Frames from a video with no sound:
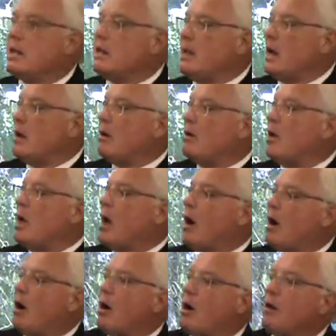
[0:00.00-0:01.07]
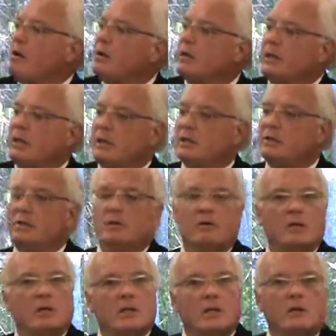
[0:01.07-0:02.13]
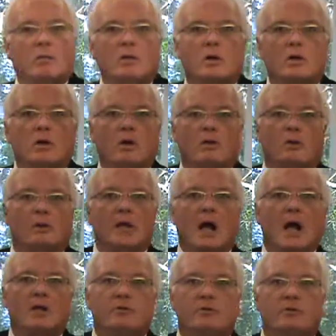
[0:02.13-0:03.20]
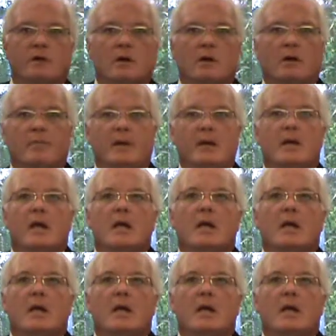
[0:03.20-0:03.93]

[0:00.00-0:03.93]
Now, our kits here at Clearwater Colon Hydrotherapy